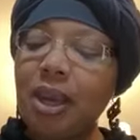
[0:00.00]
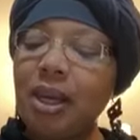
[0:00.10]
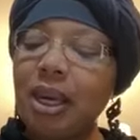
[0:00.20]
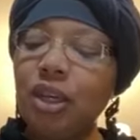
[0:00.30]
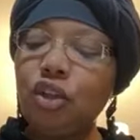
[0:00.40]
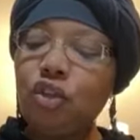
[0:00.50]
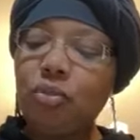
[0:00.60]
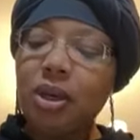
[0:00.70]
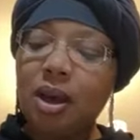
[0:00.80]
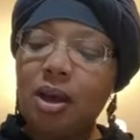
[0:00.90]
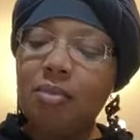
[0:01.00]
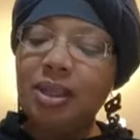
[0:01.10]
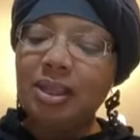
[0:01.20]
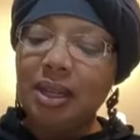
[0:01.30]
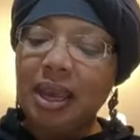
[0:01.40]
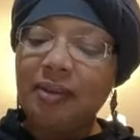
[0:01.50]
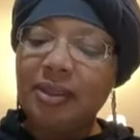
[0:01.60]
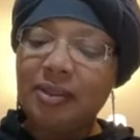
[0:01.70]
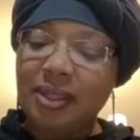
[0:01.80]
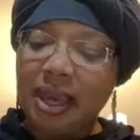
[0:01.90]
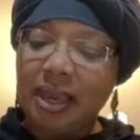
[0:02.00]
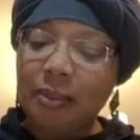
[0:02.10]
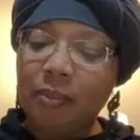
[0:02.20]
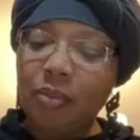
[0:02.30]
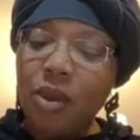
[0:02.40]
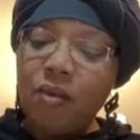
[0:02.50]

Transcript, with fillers: lest you become the slaves of Satan.